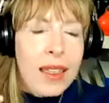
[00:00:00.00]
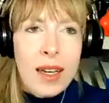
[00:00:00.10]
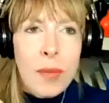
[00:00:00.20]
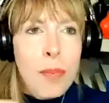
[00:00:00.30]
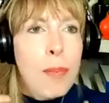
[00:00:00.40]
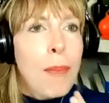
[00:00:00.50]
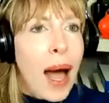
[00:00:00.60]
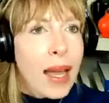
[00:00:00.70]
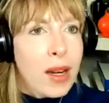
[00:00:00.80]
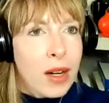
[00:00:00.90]
the
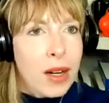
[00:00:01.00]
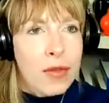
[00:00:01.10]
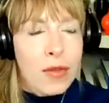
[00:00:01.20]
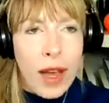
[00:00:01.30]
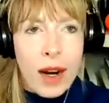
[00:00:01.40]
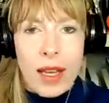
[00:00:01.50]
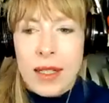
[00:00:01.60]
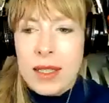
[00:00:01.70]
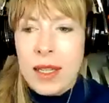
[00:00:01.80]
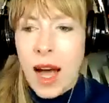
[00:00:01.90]
minor
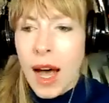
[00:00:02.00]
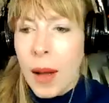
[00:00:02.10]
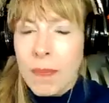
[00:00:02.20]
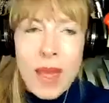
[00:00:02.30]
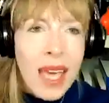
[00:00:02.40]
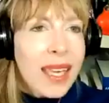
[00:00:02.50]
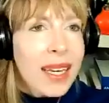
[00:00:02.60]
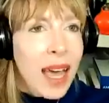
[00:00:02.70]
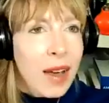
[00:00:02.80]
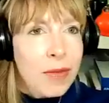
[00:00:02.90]
variant, it can
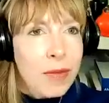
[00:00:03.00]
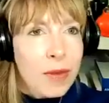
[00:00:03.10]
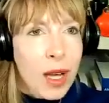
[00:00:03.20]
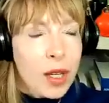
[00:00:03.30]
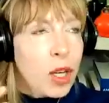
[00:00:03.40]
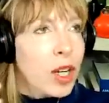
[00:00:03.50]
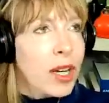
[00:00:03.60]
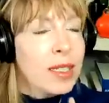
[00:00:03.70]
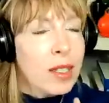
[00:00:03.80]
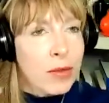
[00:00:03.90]
occur
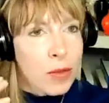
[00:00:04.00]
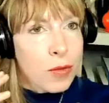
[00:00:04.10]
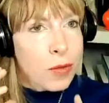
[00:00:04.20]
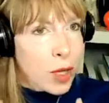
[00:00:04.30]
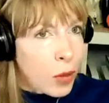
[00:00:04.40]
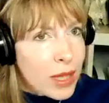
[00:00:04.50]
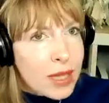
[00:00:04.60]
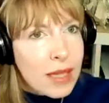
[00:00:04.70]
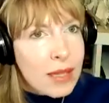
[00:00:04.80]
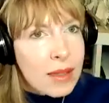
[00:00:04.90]
at different
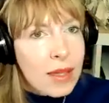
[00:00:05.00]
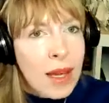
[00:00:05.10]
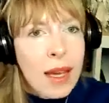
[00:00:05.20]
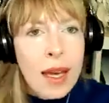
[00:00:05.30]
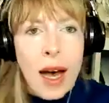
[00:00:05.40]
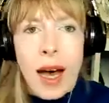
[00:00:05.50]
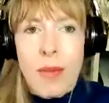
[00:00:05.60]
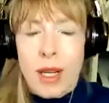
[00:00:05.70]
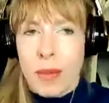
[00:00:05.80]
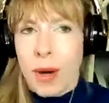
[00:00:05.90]
frequencies
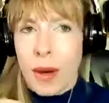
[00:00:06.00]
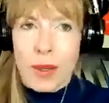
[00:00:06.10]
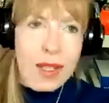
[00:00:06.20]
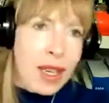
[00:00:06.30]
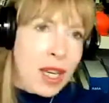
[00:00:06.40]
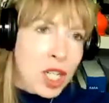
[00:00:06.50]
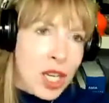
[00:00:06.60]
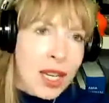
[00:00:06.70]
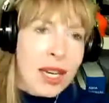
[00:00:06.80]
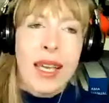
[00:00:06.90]
in a
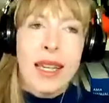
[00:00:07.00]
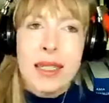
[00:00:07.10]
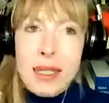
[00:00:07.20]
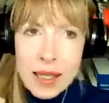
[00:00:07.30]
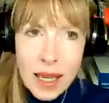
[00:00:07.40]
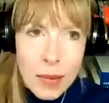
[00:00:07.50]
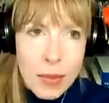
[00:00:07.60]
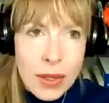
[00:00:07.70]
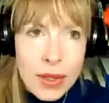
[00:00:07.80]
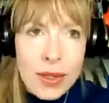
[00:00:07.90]
population, in
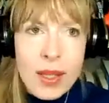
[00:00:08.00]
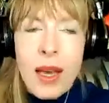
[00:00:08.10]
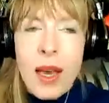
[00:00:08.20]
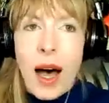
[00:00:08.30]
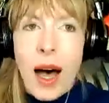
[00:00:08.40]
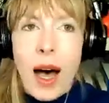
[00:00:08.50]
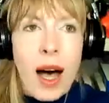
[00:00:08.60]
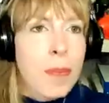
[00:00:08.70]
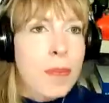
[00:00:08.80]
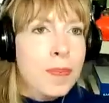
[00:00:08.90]
samples,
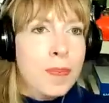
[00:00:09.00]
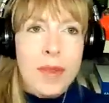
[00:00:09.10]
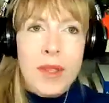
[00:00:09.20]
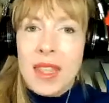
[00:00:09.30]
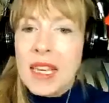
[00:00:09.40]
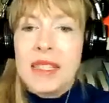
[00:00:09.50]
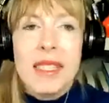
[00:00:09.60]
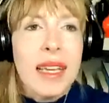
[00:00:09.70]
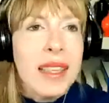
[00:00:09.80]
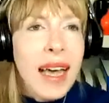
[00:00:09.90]
things
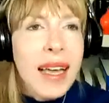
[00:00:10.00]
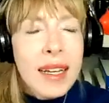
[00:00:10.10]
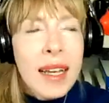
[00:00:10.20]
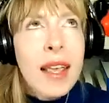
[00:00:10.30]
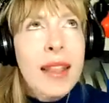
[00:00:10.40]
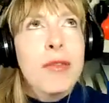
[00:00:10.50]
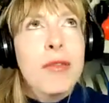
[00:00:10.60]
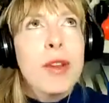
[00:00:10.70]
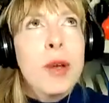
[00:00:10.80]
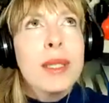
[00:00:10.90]
like that. And the
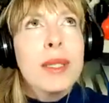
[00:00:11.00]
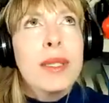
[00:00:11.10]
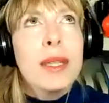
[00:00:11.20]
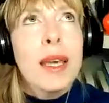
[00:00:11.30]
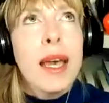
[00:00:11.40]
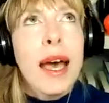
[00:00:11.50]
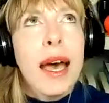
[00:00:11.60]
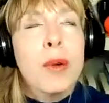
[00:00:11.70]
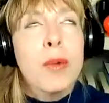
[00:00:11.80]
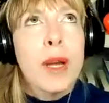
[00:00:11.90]
frequency
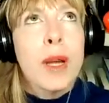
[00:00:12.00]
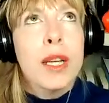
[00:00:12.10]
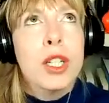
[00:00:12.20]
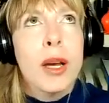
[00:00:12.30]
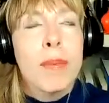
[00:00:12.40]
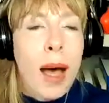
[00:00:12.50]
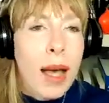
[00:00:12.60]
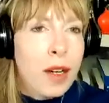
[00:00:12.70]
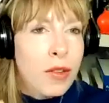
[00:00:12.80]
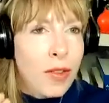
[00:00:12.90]
at which a
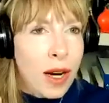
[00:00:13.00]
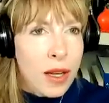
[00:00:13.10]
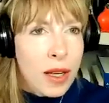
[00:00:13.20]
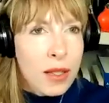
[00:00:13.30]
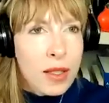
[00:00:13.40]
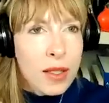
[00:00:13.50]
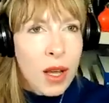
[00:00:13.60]
minor variant